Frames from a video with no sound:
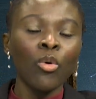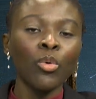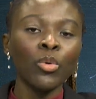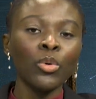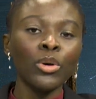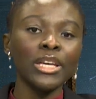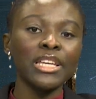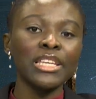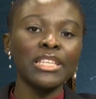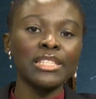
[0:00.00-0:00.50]

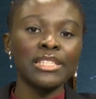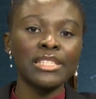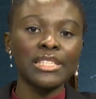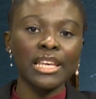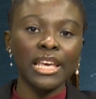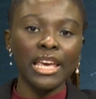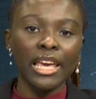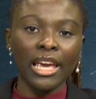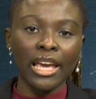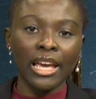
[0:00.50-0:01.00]
who
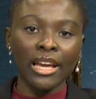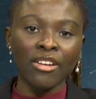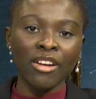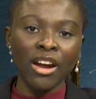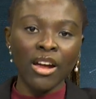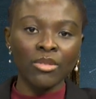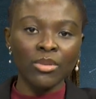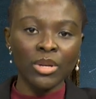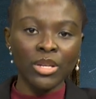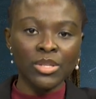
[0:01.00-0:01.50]
is a
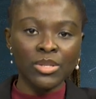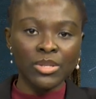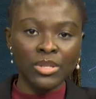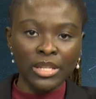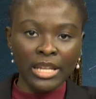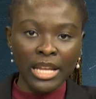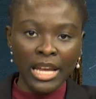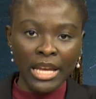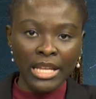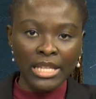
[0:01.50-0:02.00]
graduate
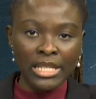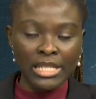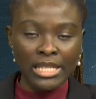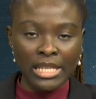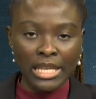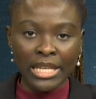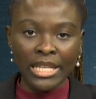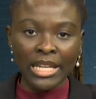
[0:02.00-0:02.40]
student